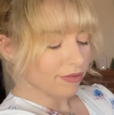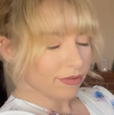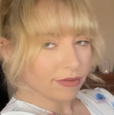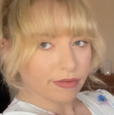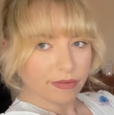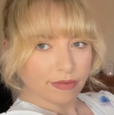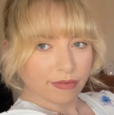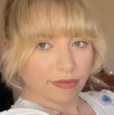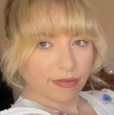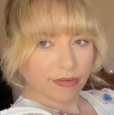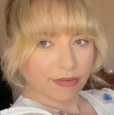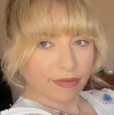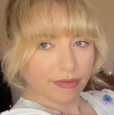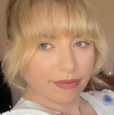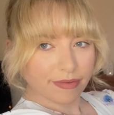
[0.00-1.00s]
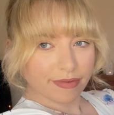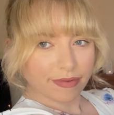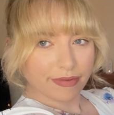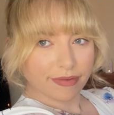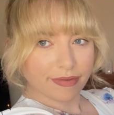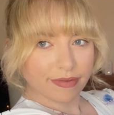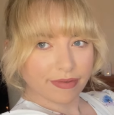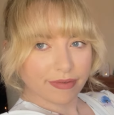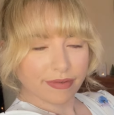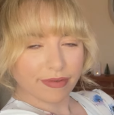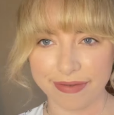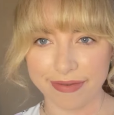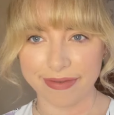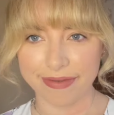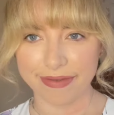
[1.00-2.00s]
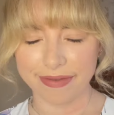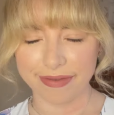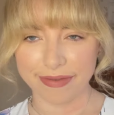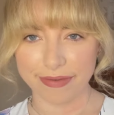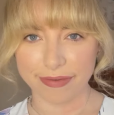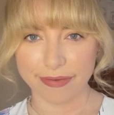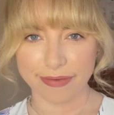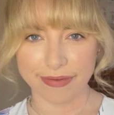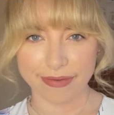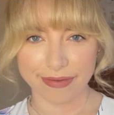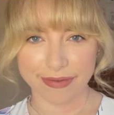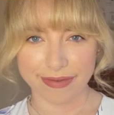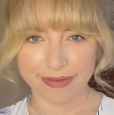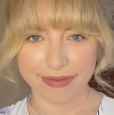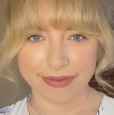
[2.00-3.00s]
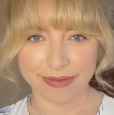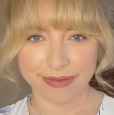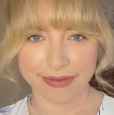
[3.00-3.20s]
and the high V neckline shape also adds to the elegant look.